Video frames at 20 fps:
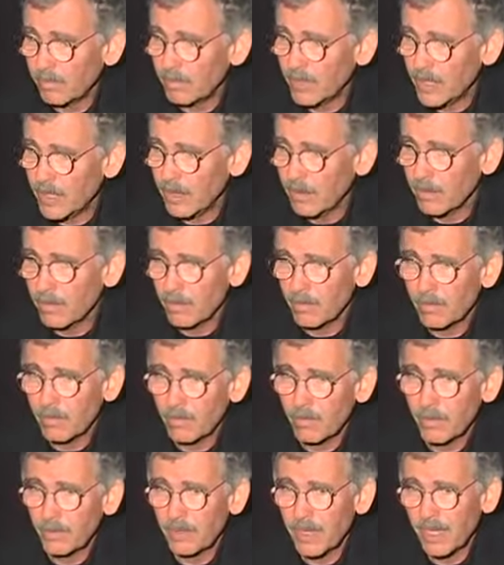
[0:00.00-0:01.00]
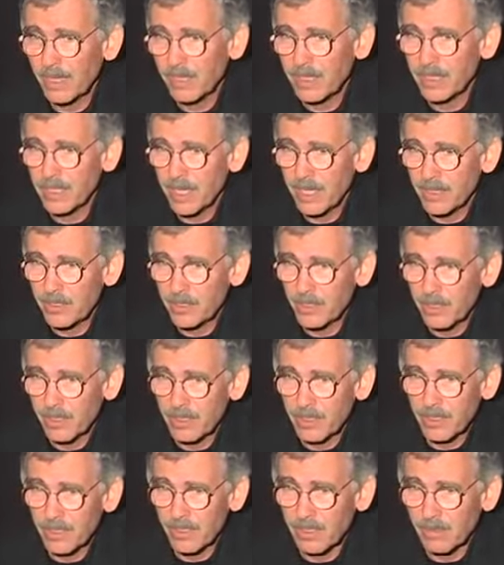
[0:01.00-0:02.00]
you know, we've got these
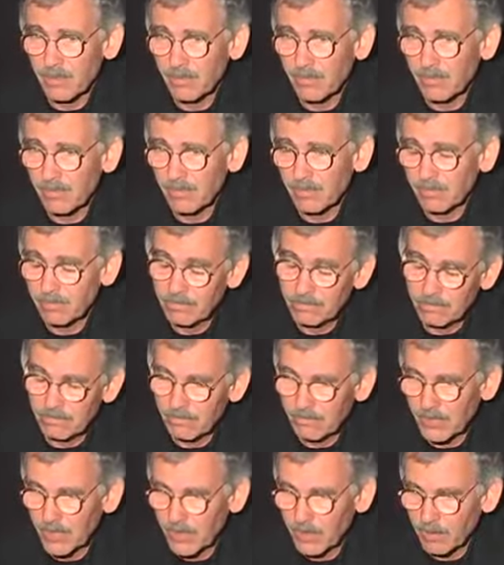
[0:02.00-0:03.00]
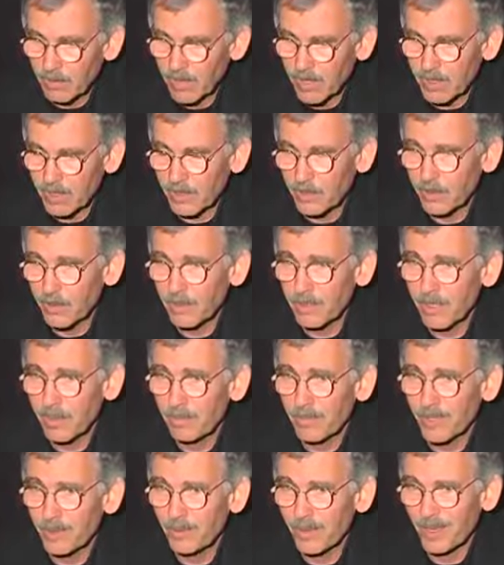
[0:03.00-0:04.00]
engines, and you know, let's do
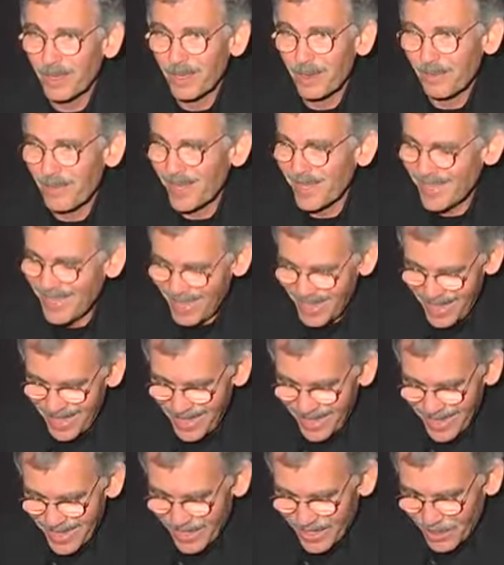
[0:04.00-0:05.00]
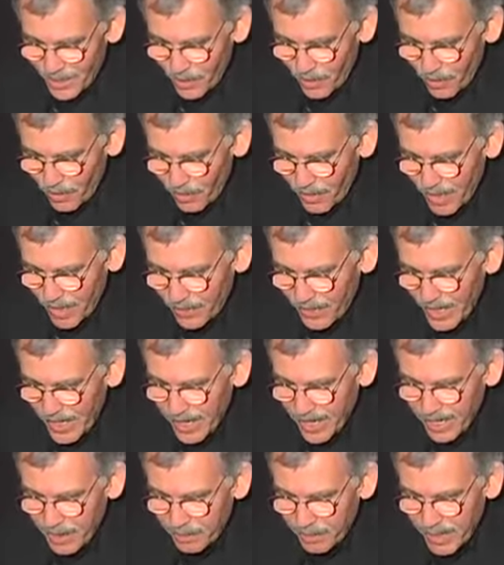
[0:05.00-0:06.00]
something with them. So they
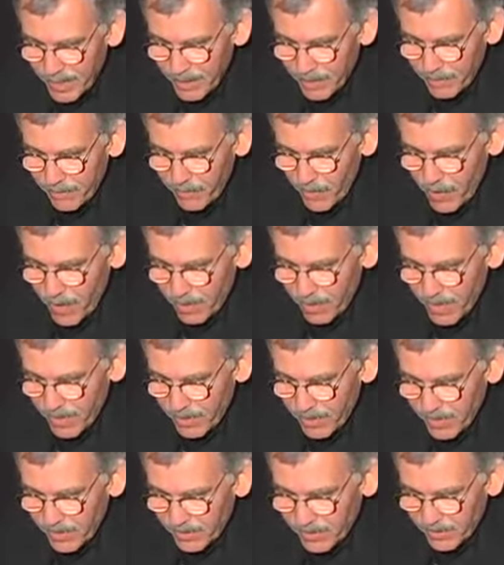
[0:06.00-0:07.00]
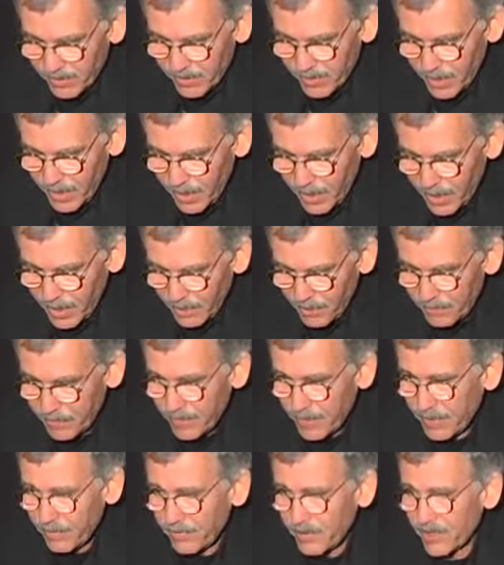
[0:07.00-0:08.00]
kind of bet the farm on this.
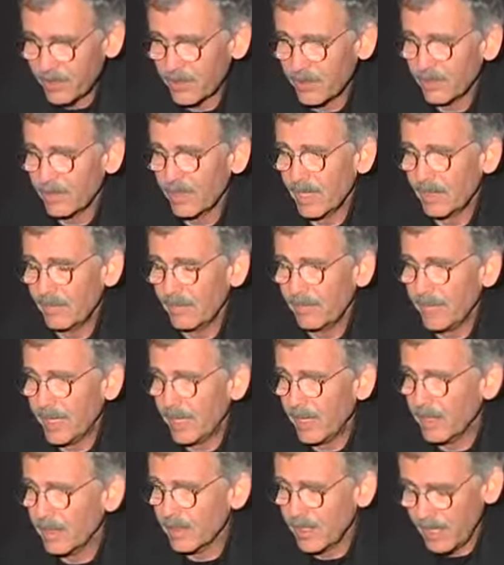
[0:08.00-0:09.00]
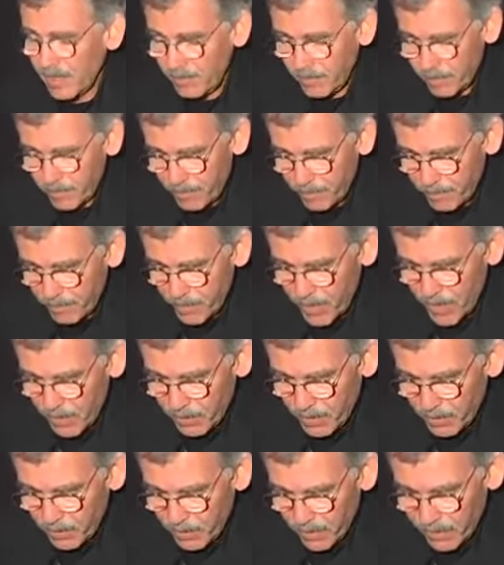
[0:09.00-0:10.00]
If this had failed, they
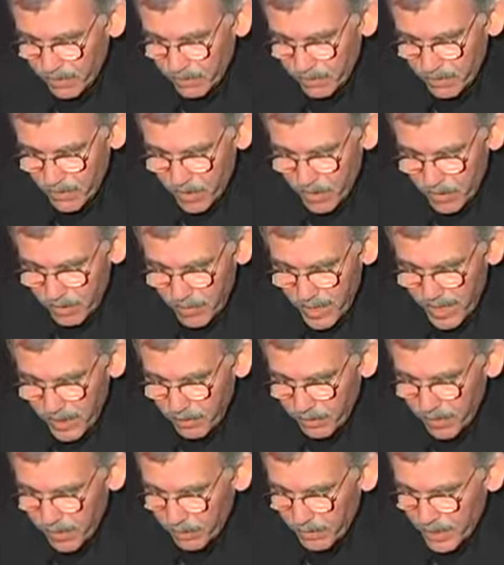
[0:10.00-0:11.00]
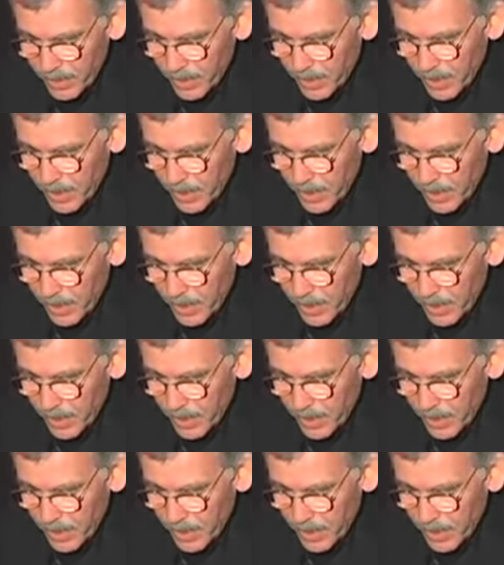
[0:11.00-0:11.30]
probably would have gone bankrupt.